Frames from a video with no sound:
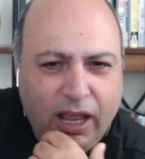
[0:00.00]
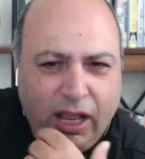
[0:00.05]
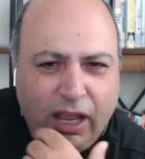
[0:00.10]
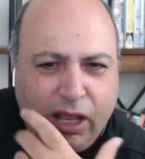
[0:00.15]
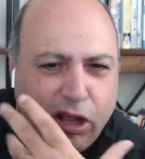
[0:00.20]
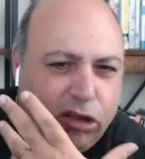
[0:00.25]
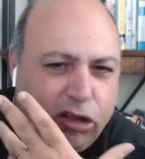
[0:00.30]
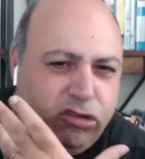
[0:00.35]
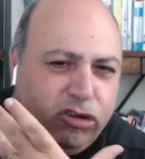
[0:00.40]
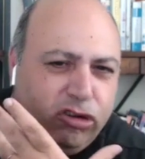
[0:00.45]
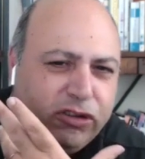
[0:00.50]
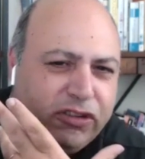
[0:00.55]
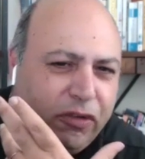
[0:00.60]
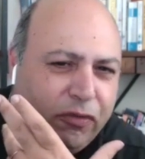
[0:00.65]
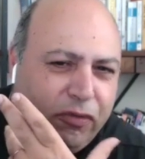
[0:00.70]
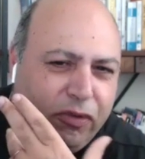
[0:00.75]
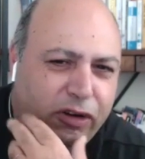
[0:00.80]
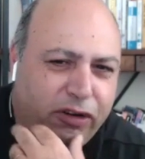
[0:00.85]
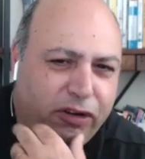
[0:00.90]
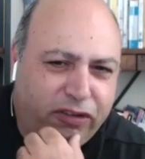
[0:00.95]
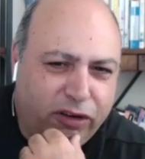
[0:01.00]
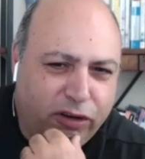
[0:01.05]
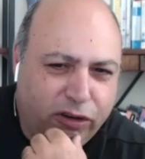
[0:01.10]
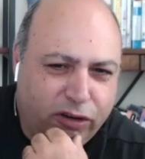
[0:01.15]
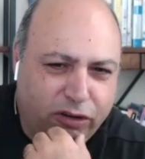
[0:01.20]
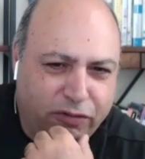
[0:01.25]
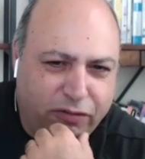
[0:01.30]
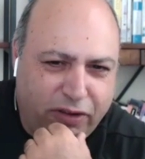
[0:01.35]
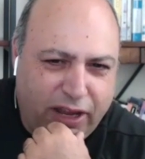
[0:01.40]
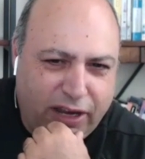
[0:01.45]
Culture is a very
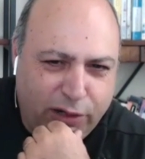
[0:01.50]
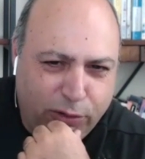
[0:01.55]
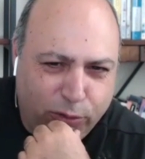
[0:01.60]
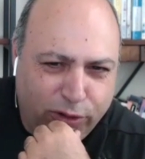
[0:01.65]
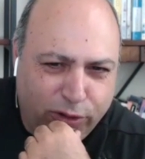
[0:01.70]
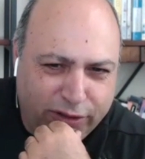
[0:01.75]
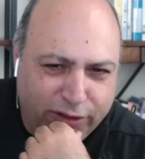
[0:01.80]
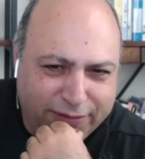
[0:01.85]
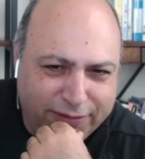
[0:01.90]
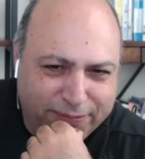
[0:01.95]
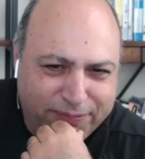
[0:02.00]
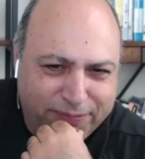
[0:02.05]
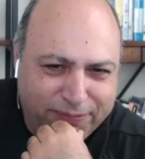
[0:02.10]
Silicon Valley word.